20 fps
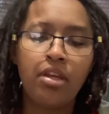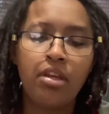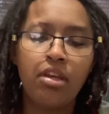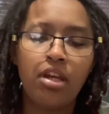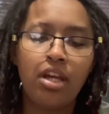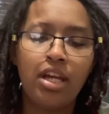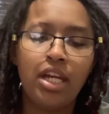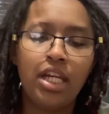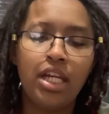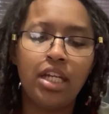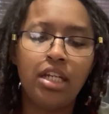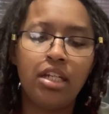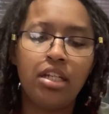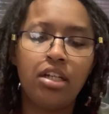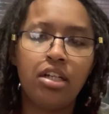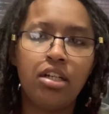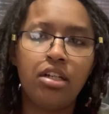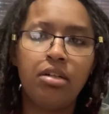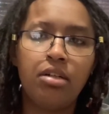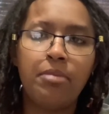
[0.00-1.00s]
And
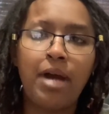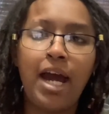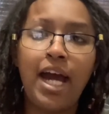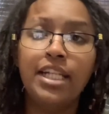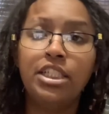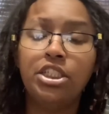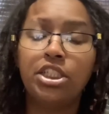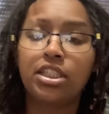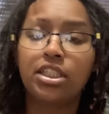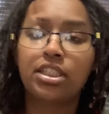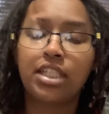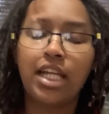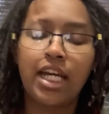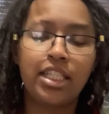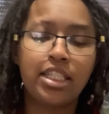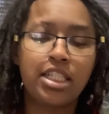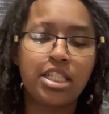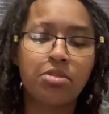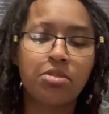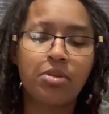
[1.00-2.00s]
I just got
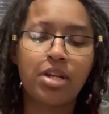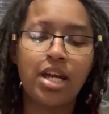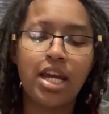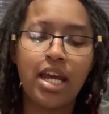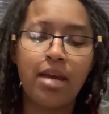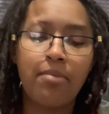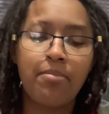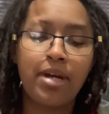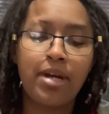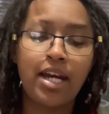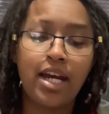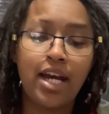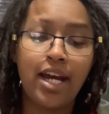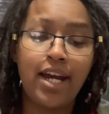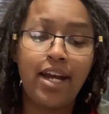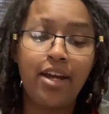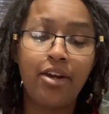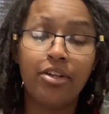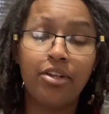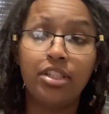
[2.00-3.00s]
this one. I had my
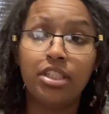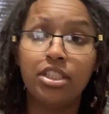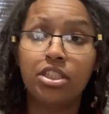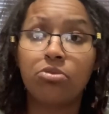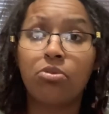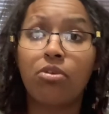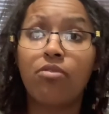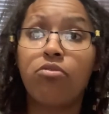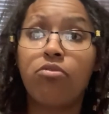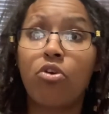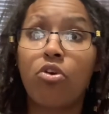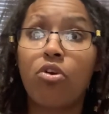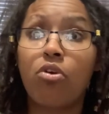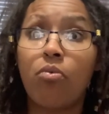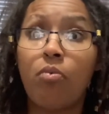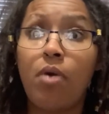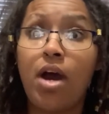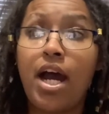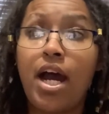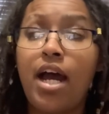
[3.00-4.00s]
eye on this one for a
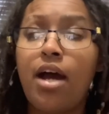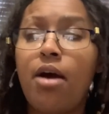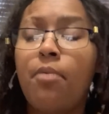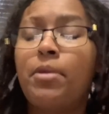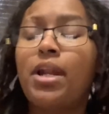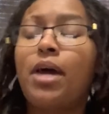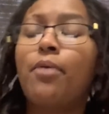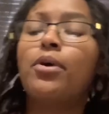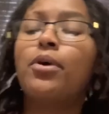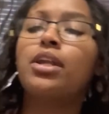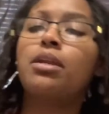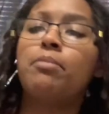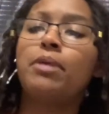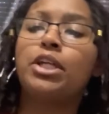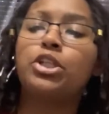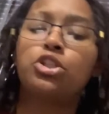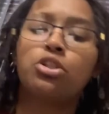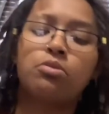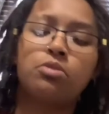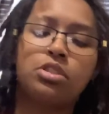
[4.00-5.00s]
while, but I wanted to make
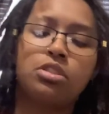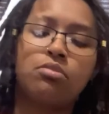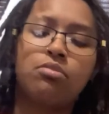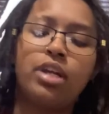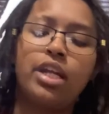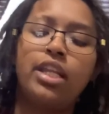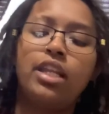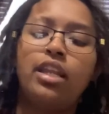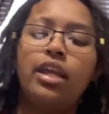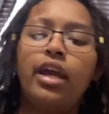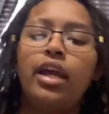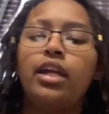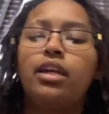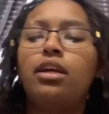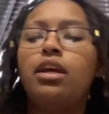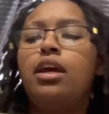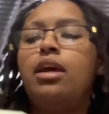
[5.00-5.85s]
sure it was the right deck.